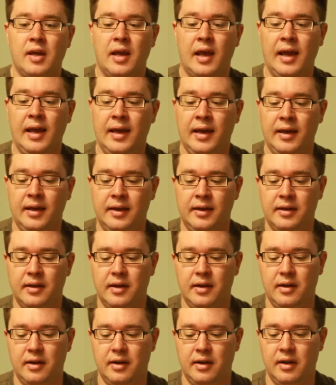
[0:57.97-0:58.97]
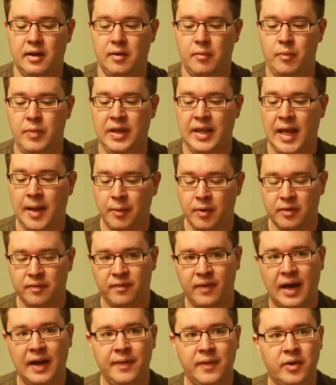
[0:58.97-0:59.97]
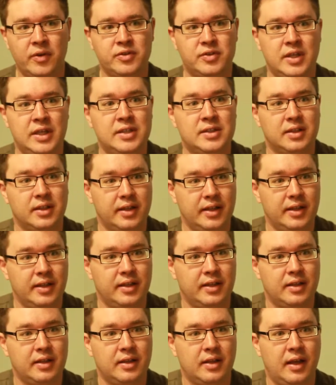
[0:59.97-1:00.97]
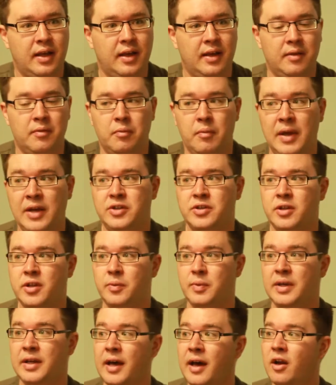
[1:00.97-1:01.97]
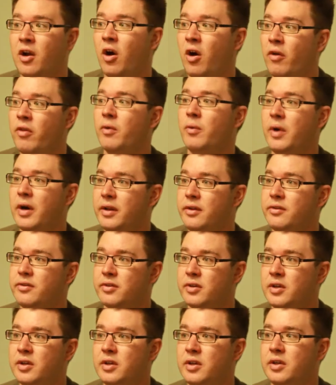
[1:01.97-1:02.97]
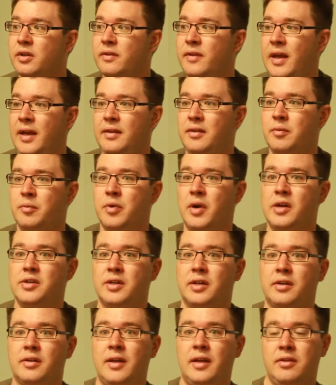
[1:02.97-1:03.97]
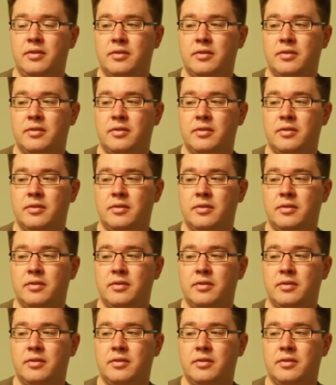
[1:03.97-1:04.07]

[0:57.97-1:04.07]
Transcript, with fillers: and being able to find those easily and make sure that we got all the ones that the project, that